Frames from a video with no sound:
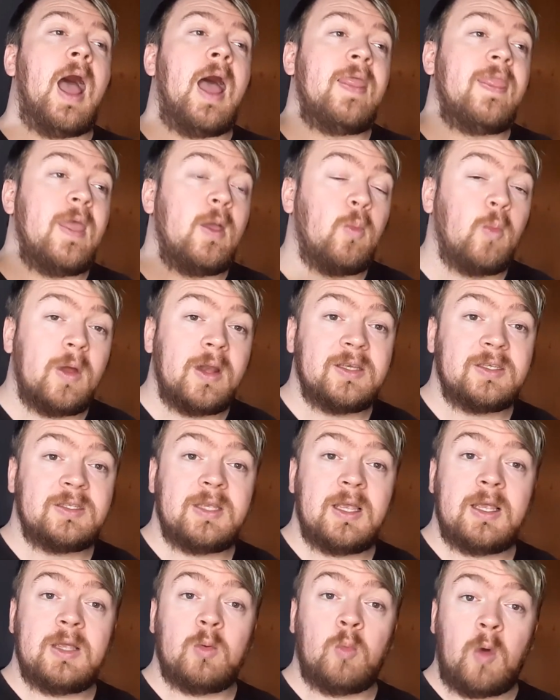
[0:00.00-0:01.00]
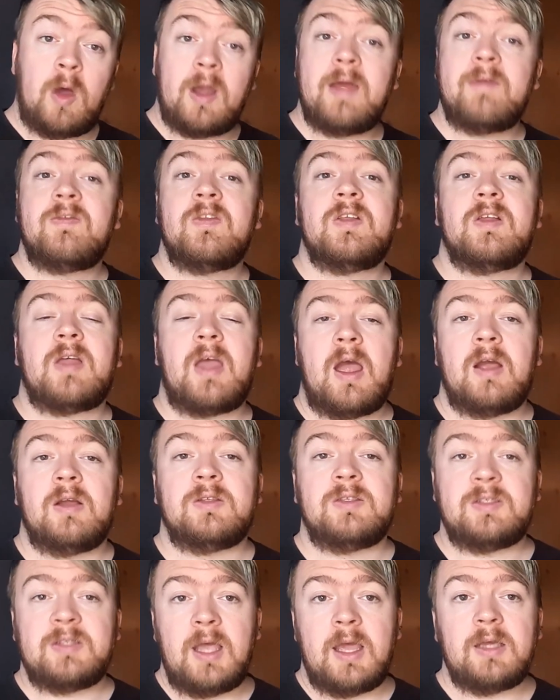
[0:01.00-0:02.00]
And then when it says, whatever the
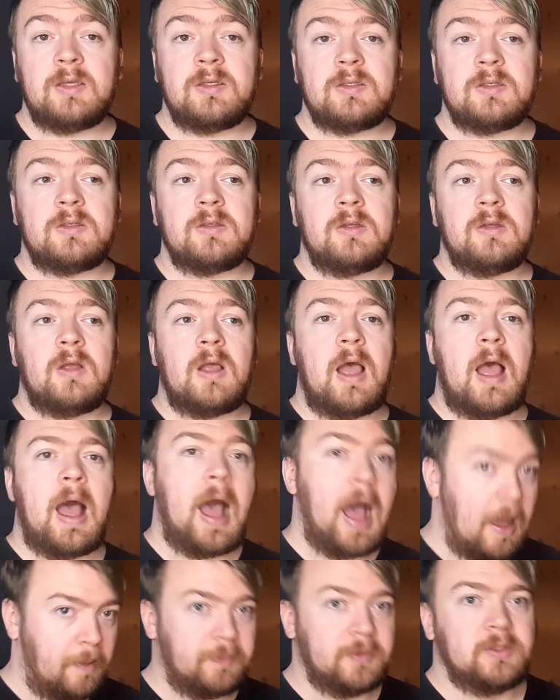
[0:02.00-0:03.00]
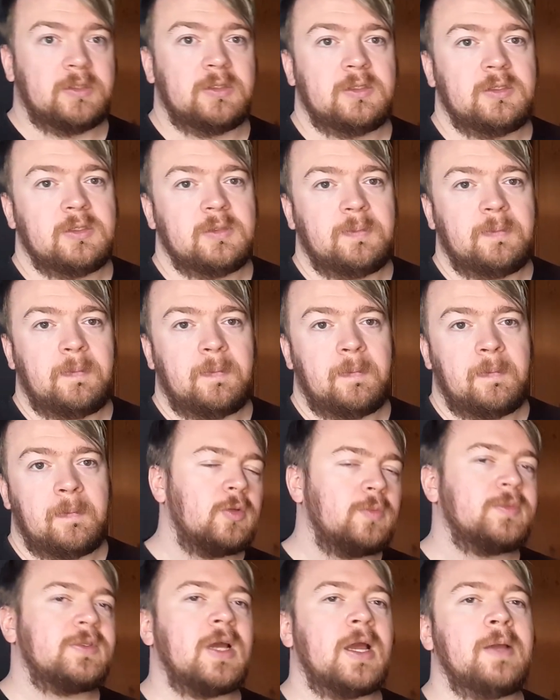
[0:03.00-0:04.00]
card says, happens.
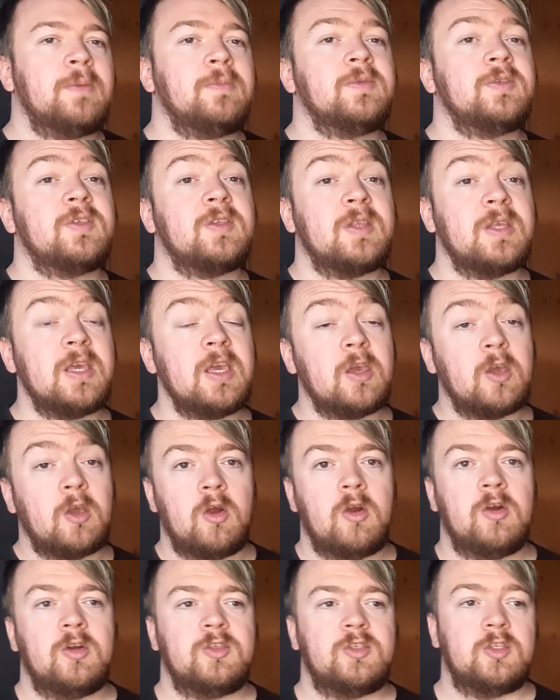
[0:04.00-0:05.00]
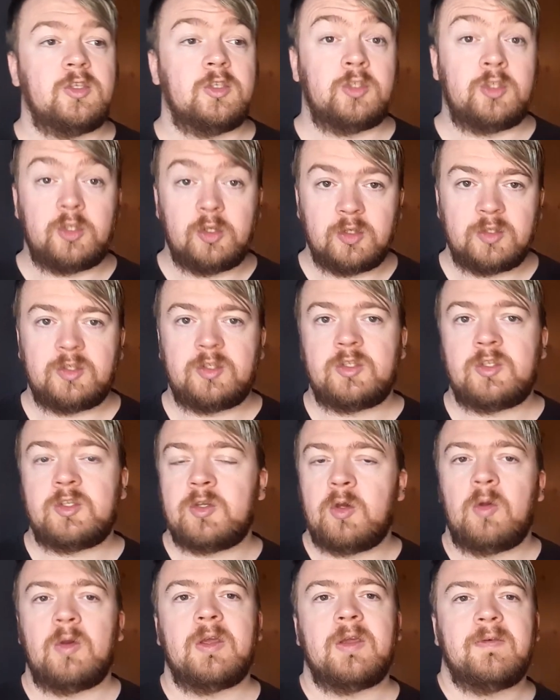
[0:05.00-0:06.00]
Sometimes the curse just
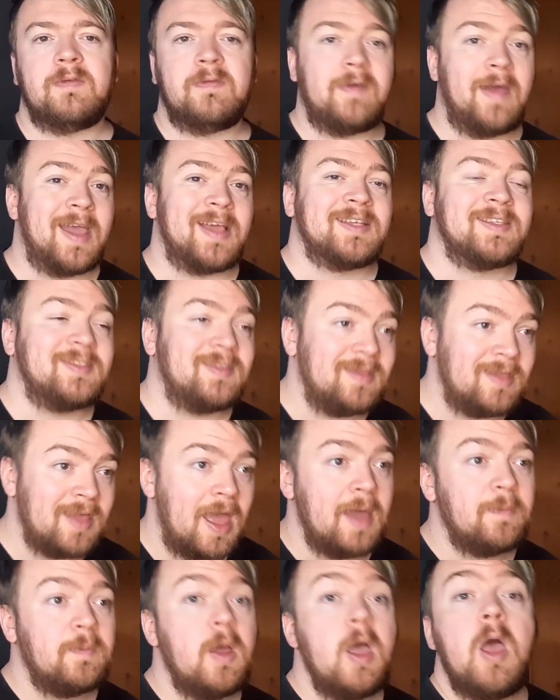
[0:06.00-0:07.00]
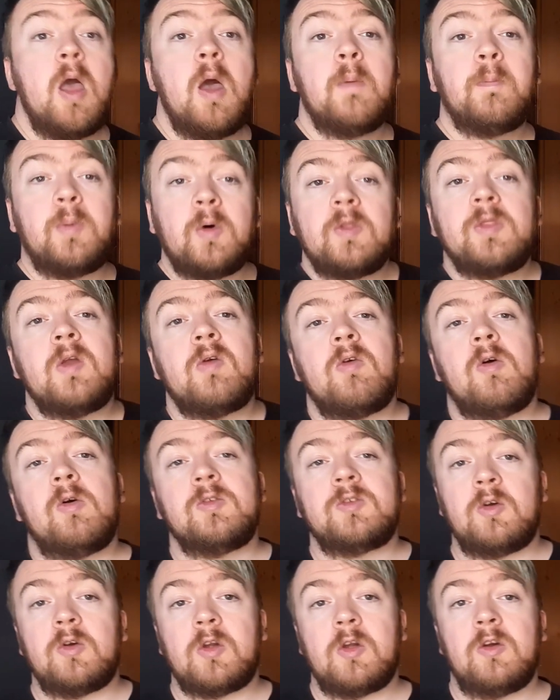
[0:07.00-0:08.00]
solely affects them, but there are
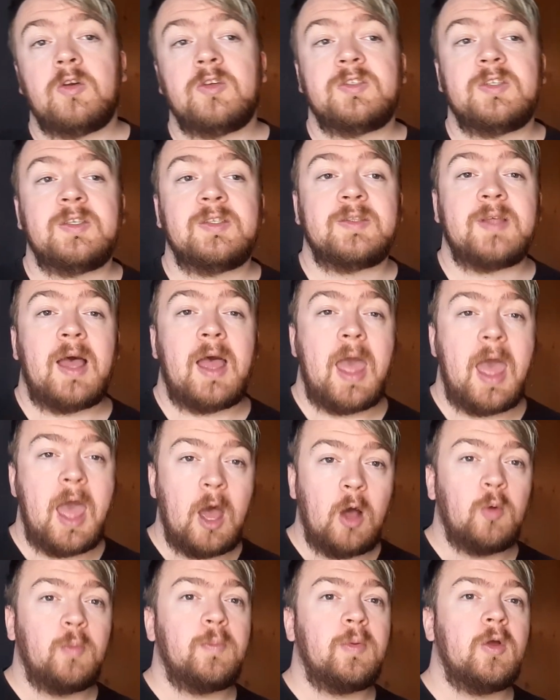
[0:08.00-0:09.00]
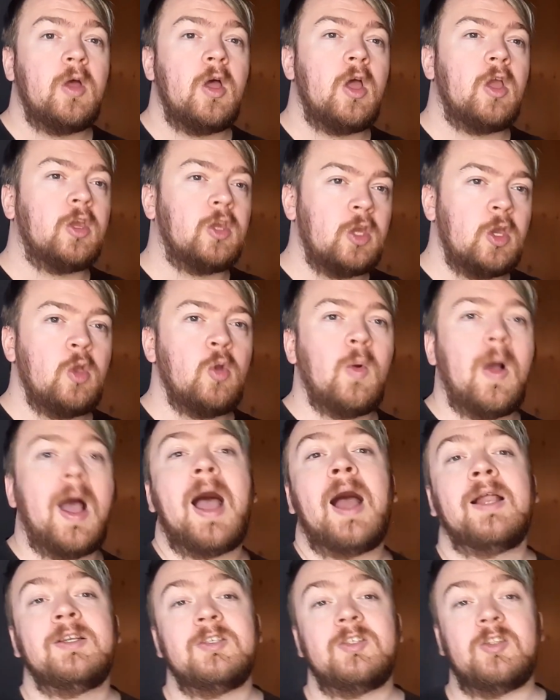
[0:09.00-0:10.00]
also curses that help you
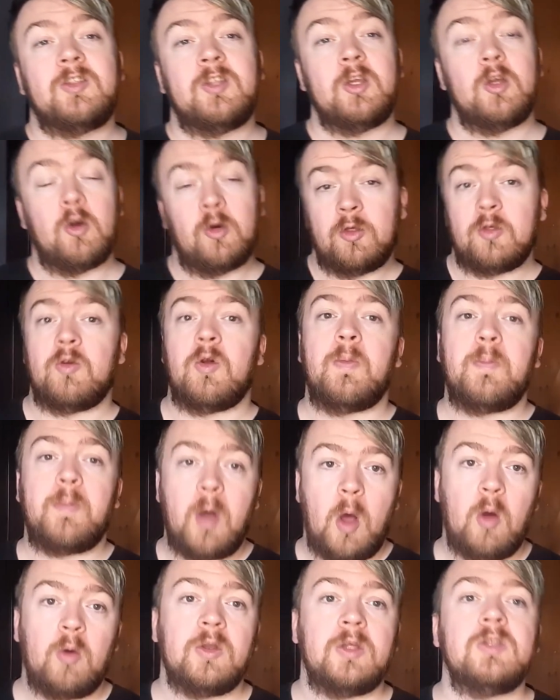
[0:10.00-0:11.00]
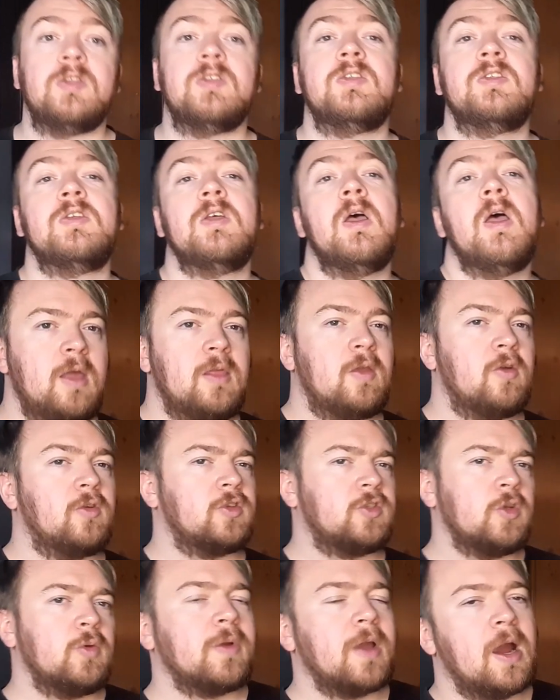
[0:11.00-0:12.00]
and the other opponents. There
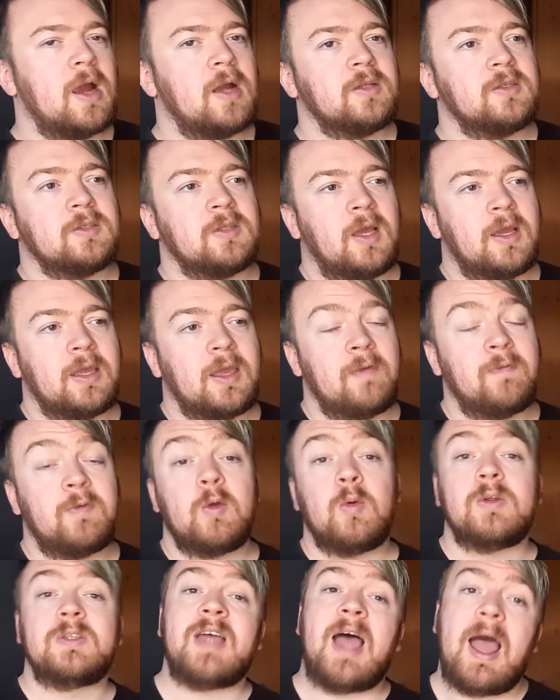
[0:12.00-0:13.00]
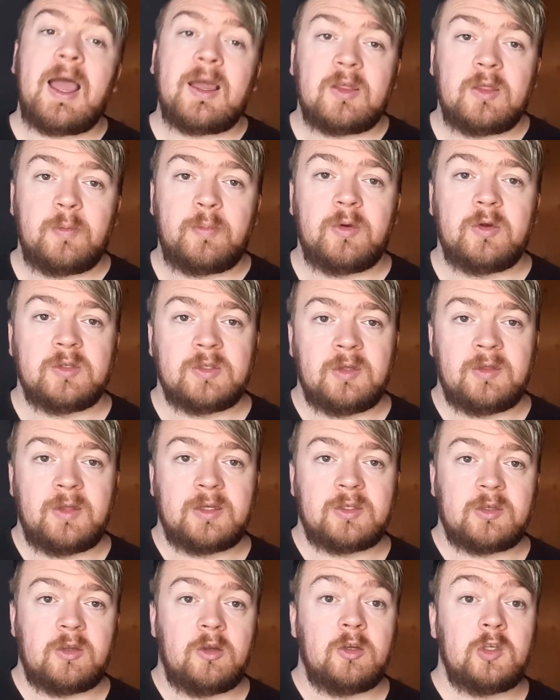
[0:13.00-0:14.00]
are some cards like if you attack the person
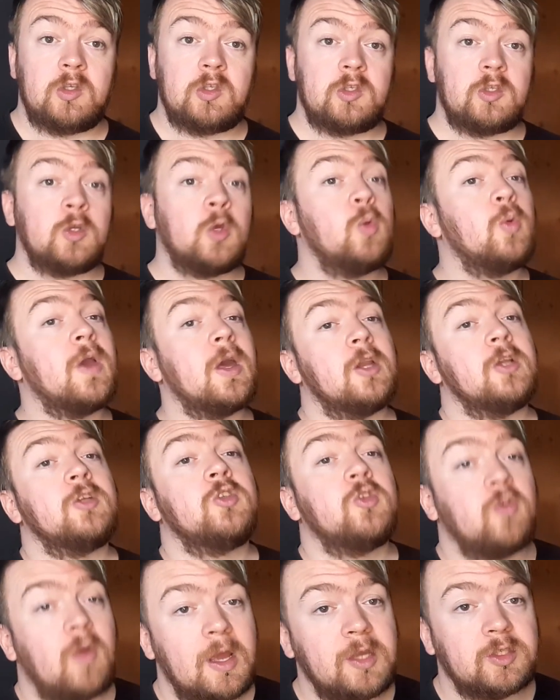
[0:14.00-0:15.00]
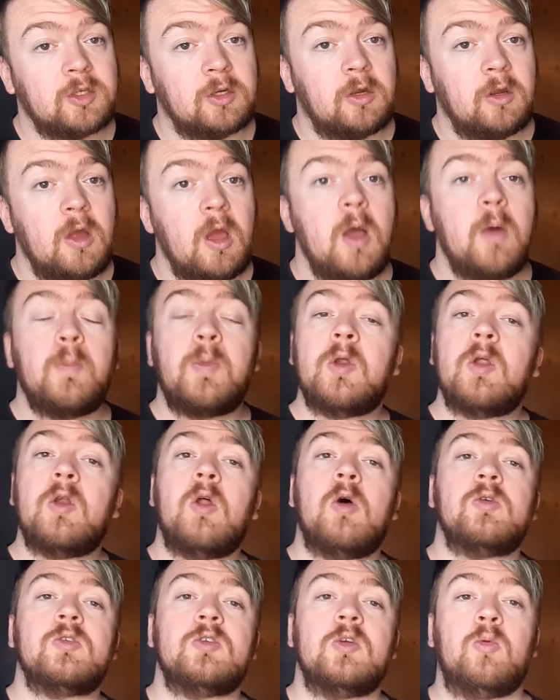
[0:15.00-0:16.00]
that's cursed, you get a treasure, but
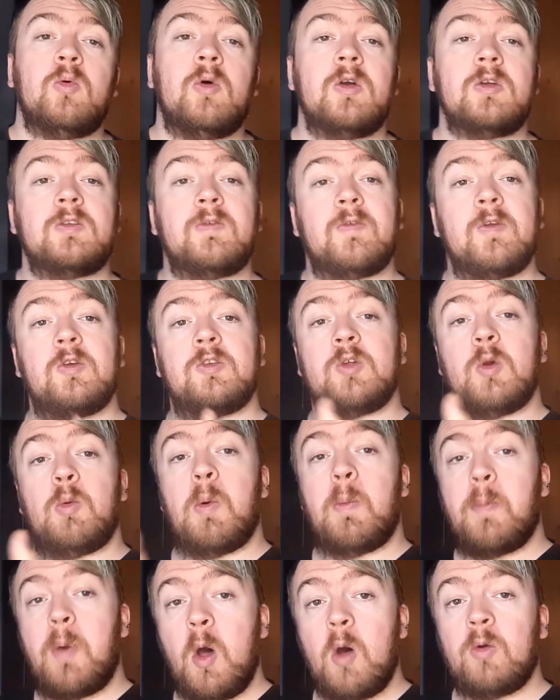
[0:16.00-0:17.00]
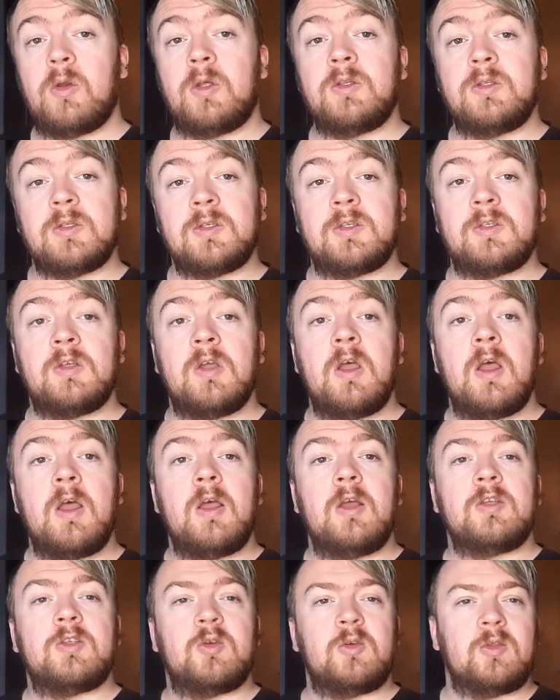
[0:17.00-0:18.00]
it also works for your two opponents,
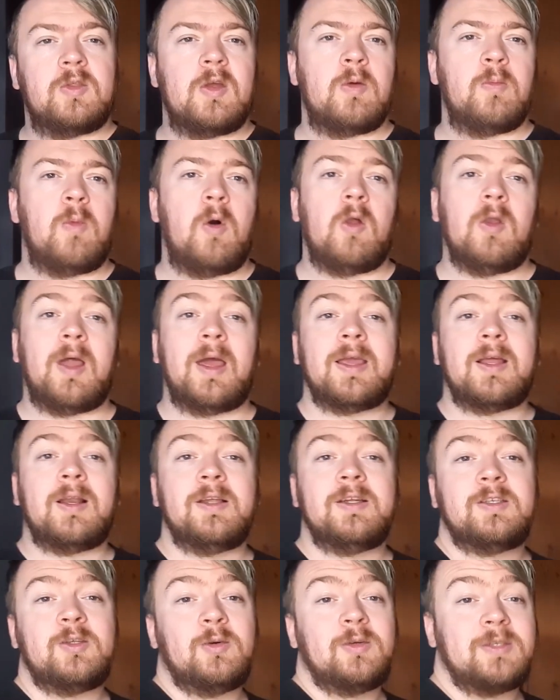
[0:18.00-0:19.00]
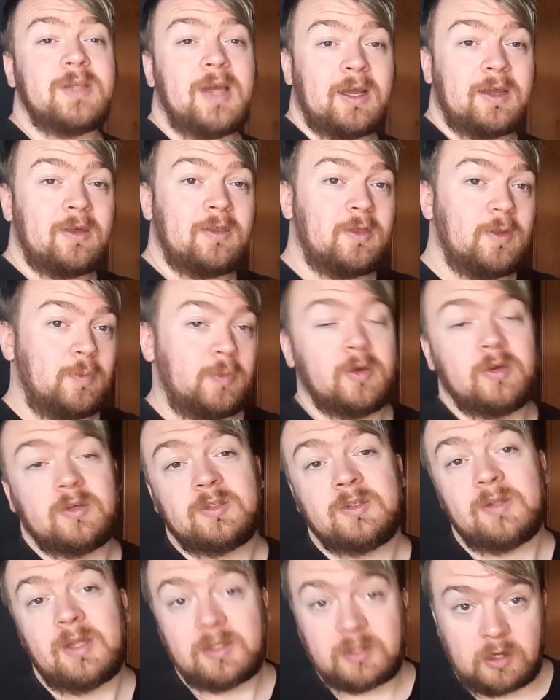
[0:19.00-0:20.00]
so they're more likely to attack the
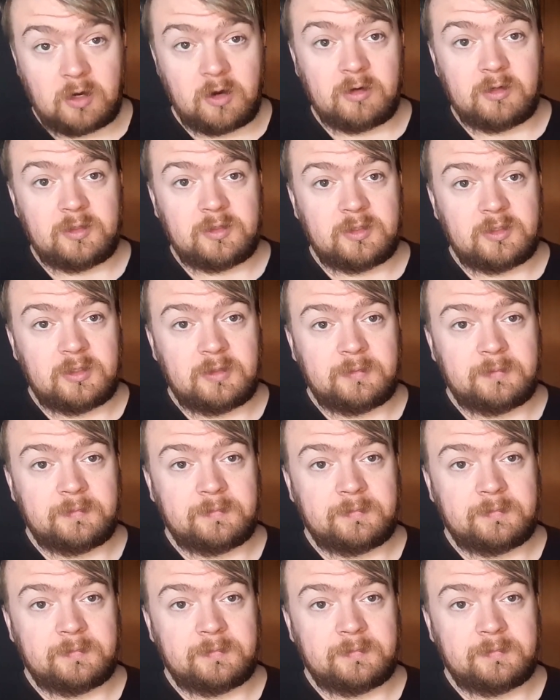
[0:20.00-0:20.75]
person that's cursed.